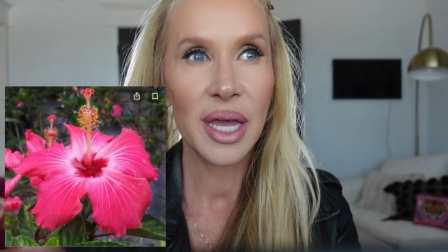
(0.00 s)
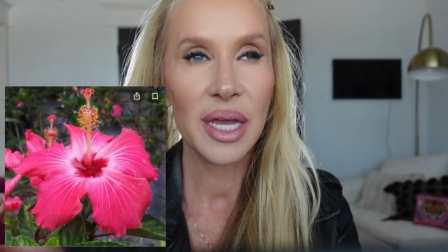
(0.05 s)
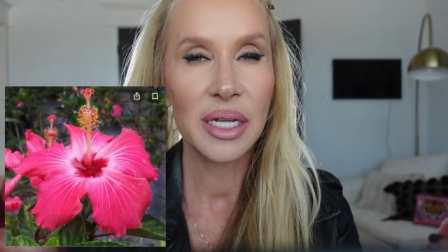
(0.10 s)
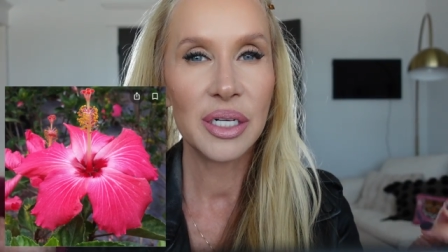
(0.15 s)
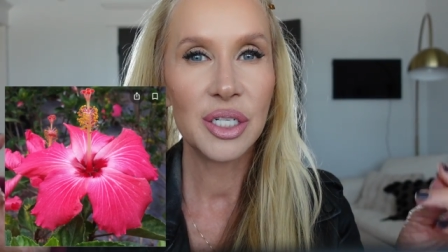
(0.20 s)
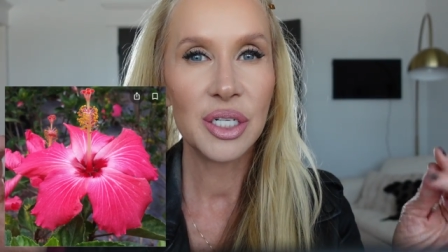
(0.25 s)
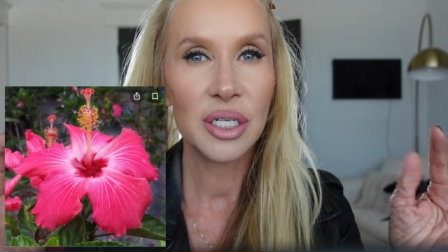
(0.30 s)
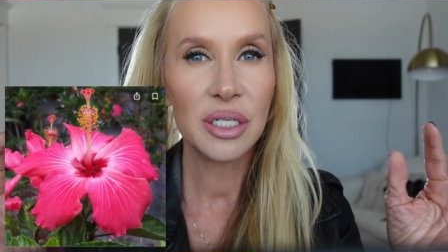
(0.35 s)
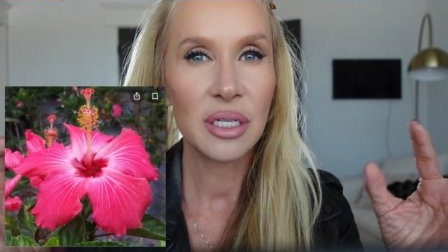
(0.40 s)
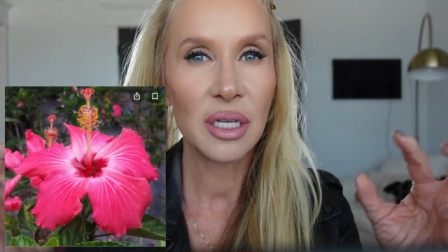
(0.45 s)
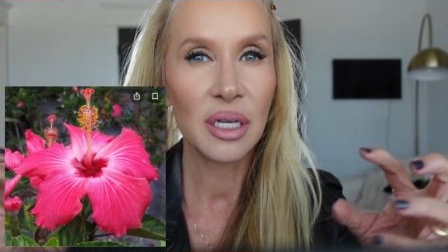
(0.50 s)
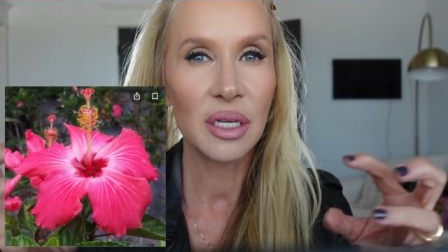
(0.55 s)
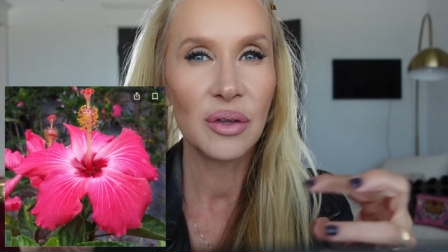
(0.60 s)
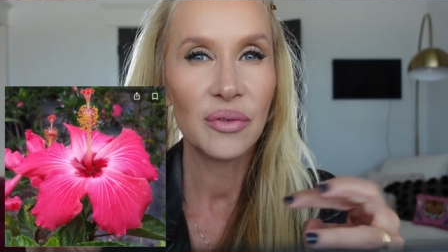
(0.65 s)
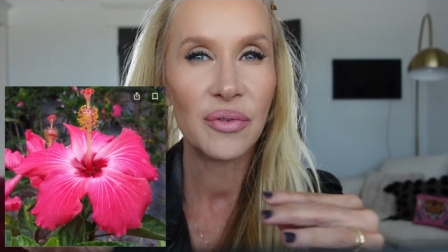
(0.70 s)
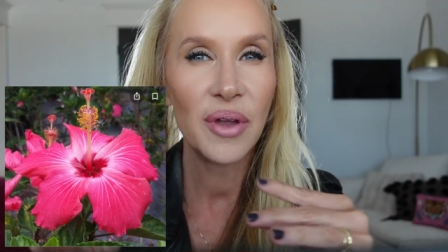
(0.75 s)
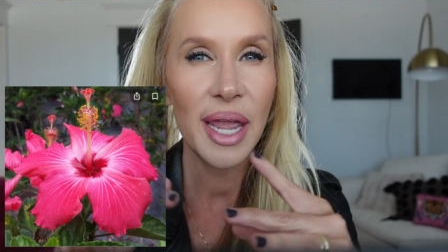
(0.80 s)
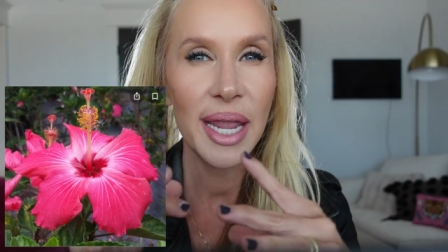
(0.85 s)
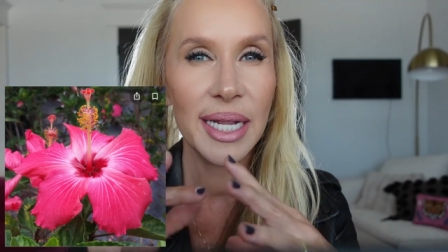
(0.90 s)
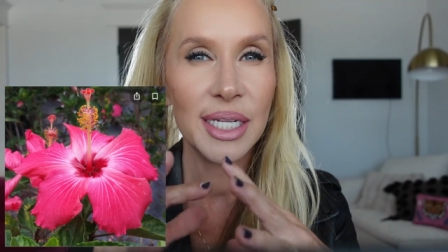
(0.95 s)
edges and
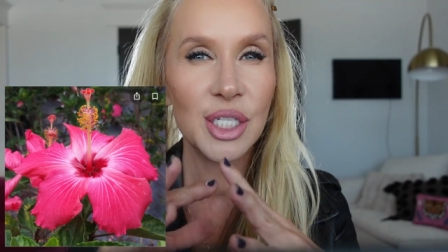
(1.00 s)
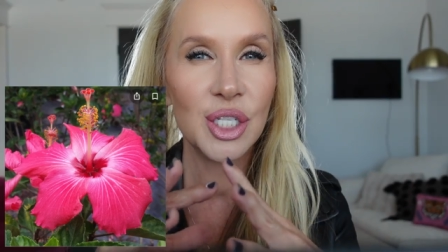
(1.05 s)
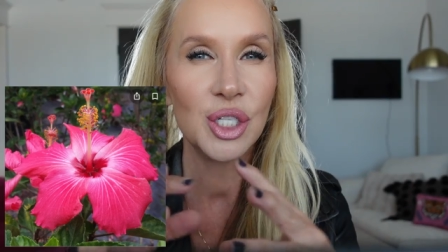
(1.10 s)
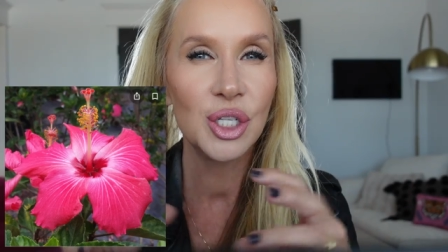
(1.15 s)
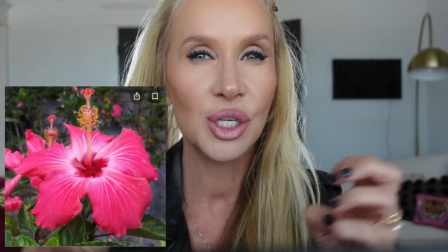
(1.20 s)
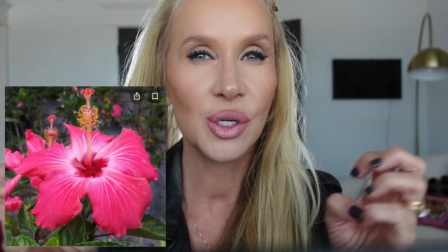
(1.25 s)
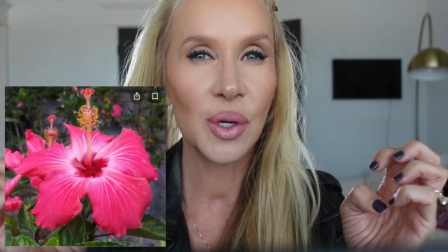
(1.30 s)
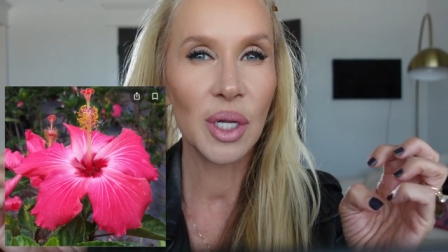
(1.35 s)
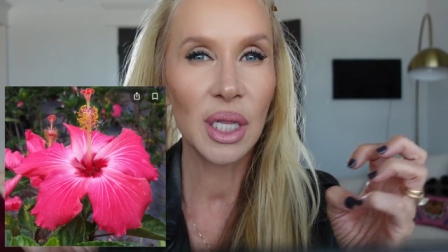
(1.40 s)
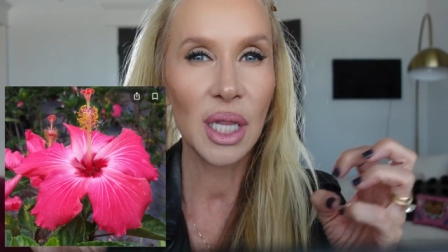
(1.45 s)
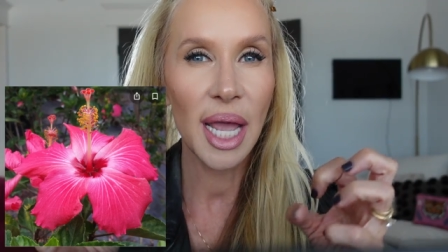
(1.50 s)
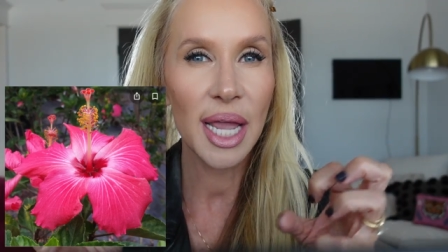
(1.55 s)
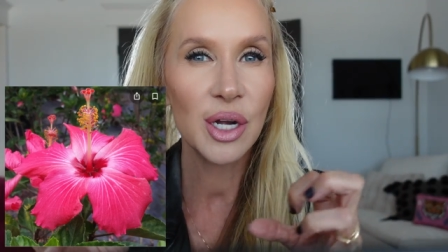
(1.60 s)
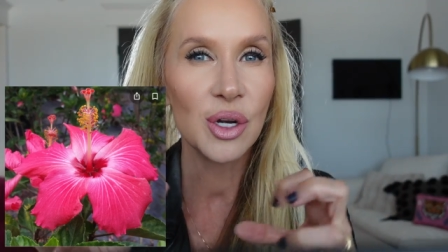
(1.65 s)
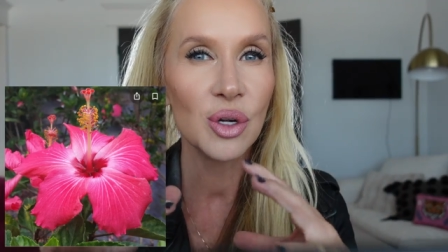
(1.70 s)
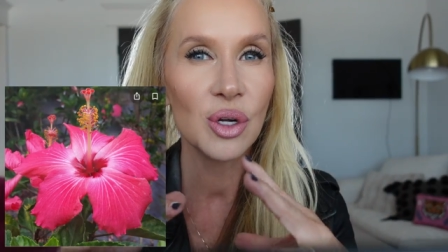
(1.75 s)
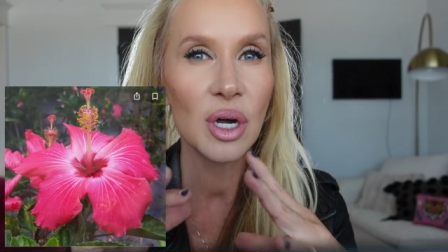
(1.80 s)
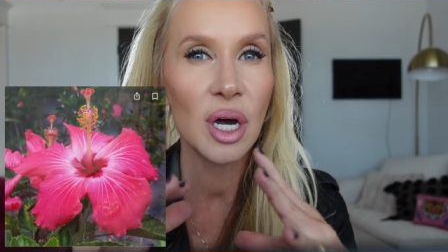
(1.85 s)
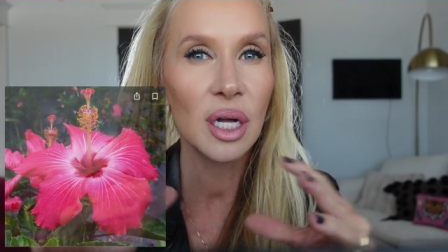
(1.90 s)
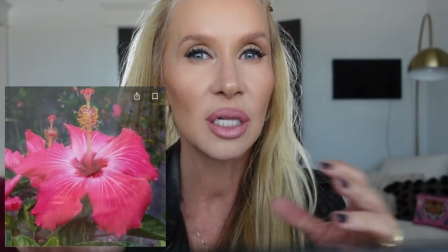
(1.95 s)
fades to a
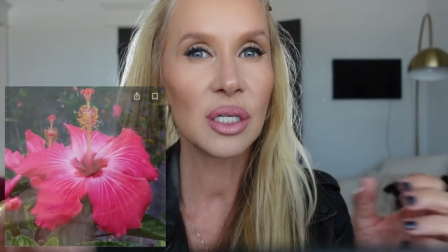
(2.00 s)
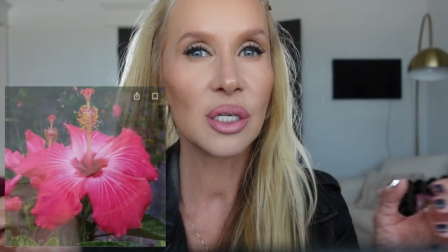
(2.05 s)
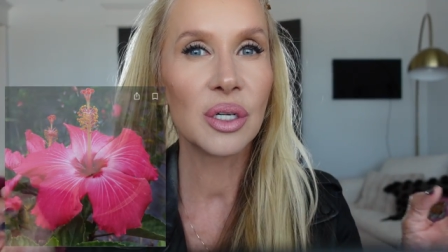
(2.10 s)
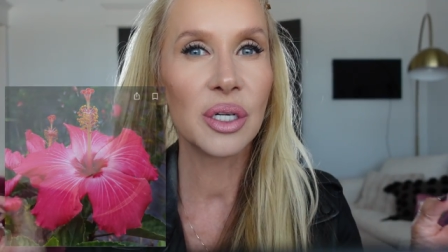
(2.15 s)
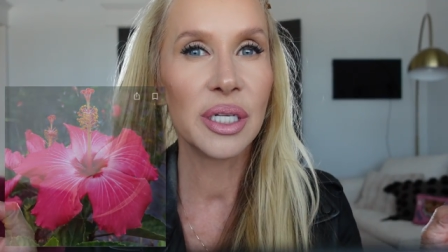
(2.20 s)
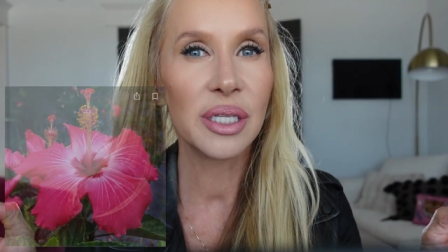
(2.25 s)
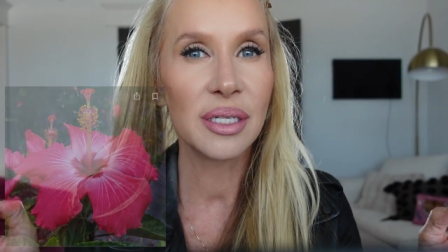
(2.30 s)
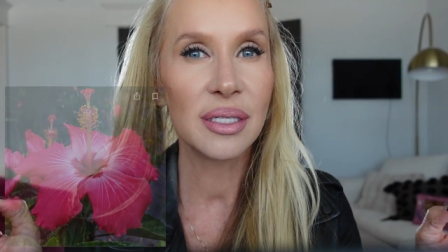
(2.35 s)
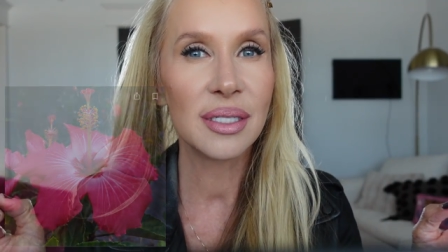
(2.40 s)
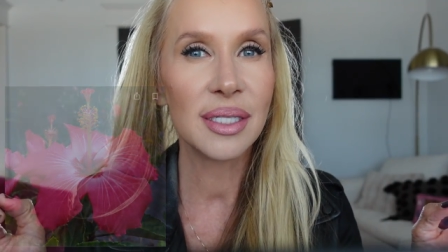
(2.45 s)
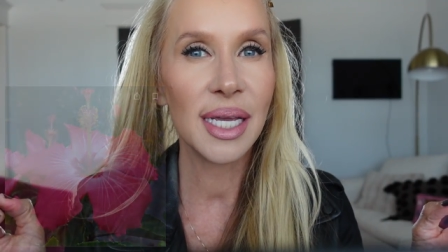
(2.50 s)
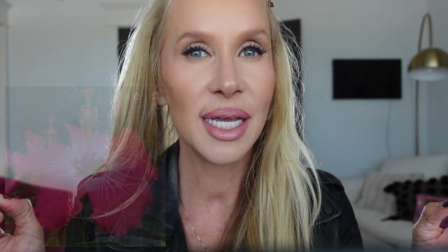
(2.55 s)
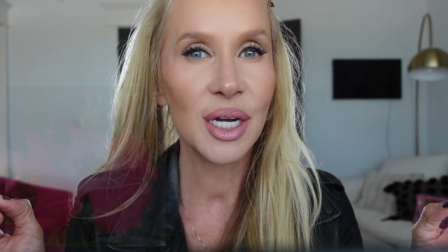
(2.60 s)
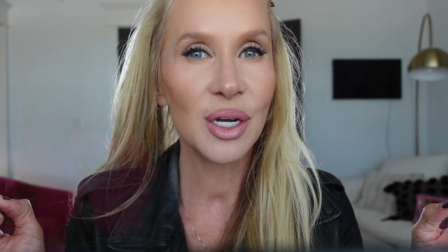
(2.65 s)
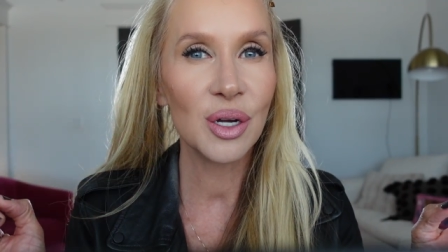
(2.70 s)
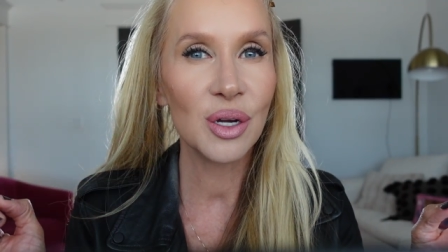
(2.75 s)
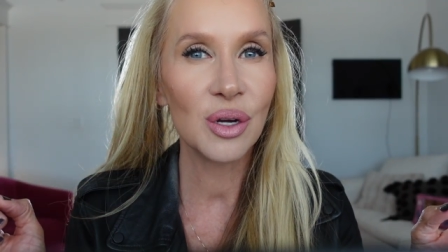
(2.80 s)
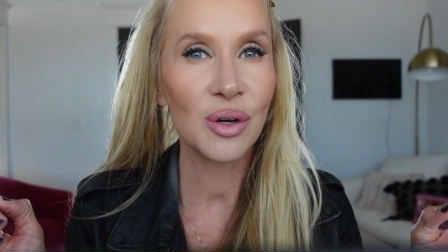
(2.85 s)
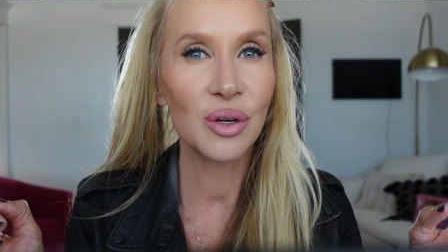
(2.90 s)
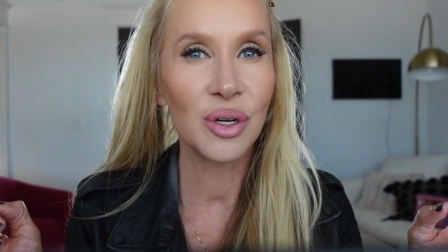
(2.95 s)
lighter color in the
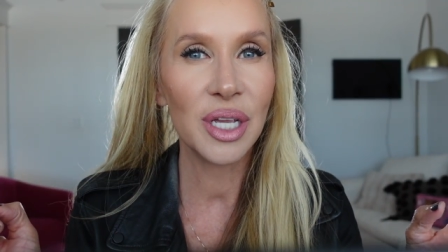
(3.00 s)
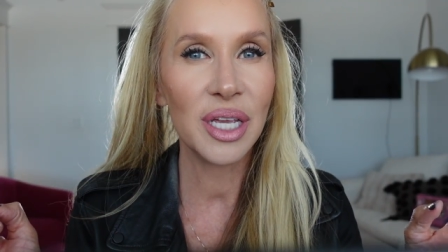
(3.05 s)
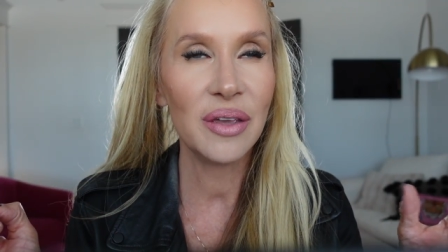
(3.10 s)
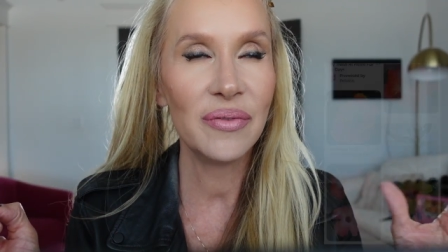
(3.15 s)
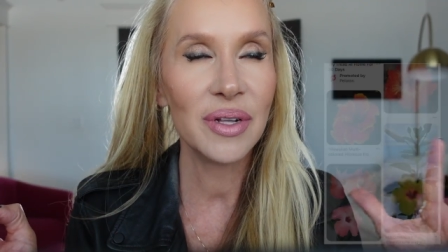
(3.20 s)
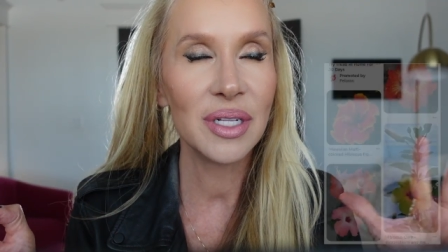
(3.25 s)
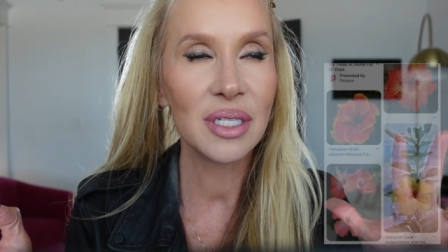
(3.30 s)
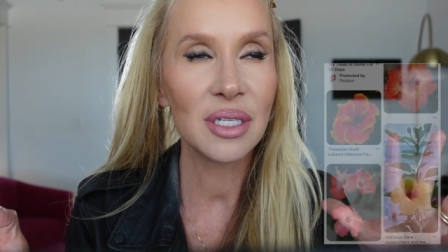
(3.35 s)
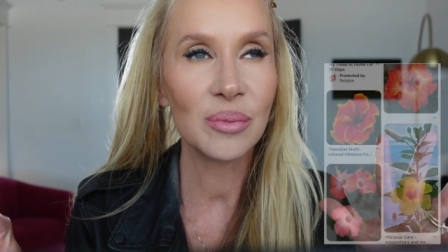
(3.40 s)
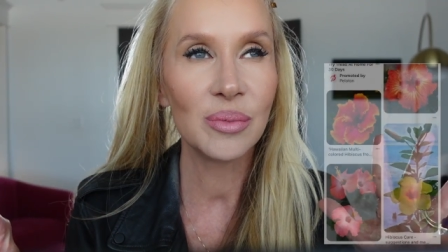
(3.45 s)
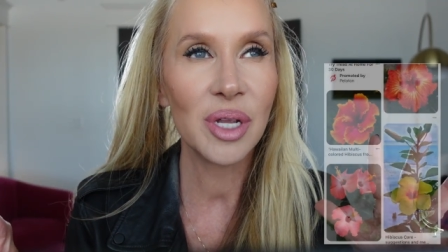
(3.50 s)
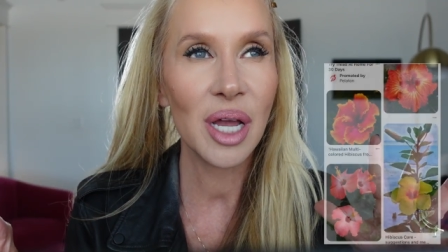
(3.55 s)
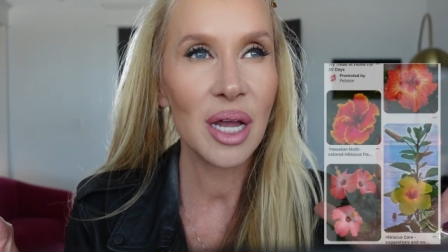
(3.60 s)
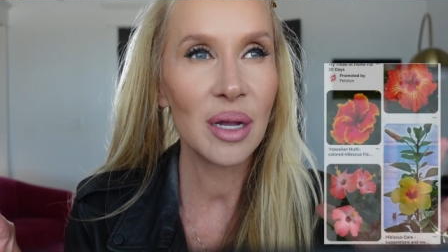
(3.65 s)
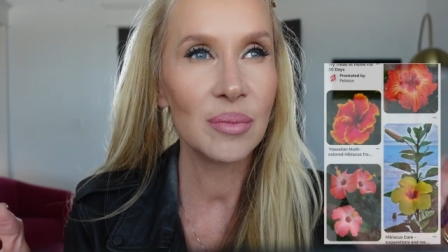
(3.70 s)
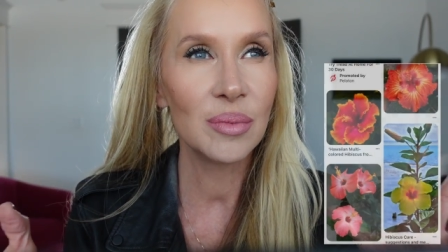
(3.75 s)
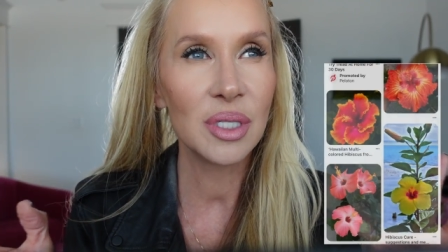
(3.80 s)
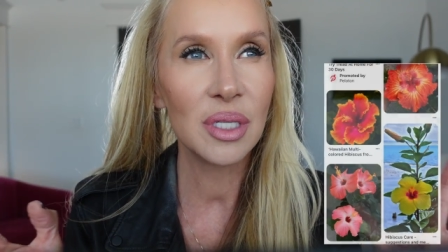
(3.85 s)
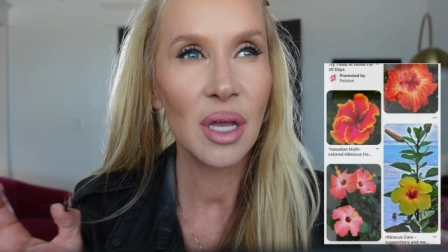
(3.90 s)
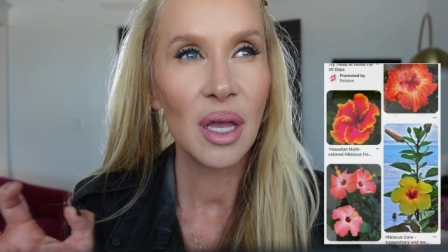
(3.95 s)
center or even
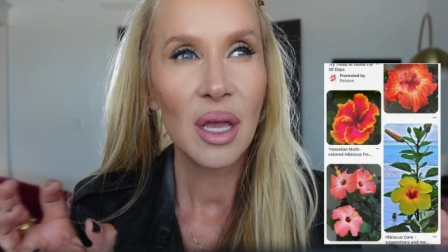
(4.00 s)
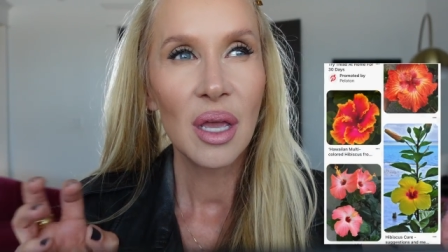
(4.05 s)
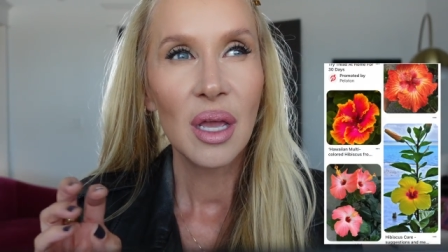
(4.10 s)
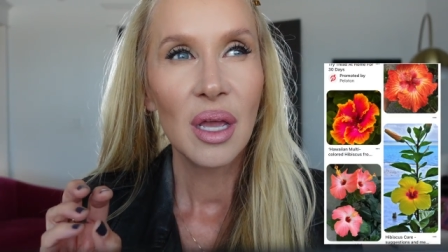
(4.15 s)
sometimes